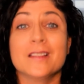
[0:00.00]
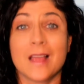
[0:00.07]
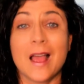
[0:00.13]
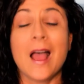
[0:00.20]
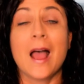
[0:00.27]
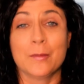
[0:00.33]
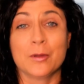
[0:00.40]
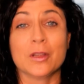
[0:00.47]

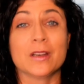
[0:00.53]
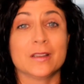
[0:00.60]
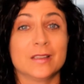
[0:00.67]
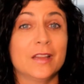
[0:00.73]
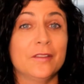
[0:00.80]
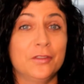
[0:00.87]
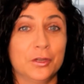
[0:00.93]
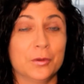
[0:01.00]
I'm going to
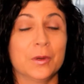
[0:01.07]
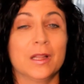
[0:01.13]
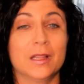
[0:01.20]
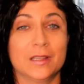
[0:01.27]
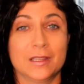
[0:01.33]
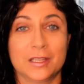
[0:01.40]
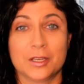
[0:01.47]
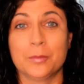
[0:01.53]
give you a
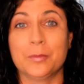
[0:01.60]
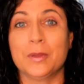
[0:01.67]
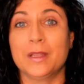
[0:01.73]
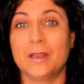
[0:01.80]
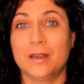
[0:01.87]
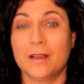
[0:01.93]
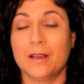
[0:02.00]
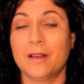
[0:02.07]
little
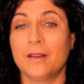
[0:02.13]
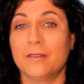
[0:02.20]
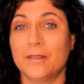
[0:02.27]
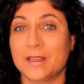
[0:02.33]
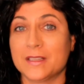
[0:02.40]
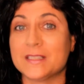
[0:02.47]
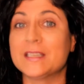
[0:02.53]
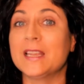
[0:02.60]
bit of
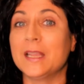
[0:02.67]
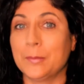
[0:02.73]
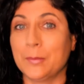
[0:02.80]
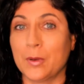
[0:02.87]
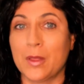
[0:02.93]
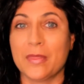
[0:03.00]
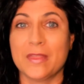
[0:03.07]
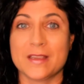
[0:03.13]
a tip
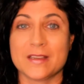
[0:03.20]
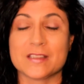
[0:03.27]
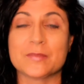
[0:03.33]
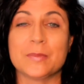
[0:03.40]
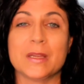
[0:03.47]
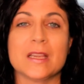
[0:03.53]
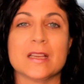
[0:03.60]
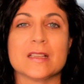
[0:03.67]
on this
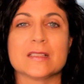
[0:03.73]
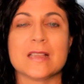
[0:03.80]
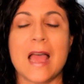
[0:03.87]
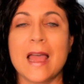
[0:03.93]
because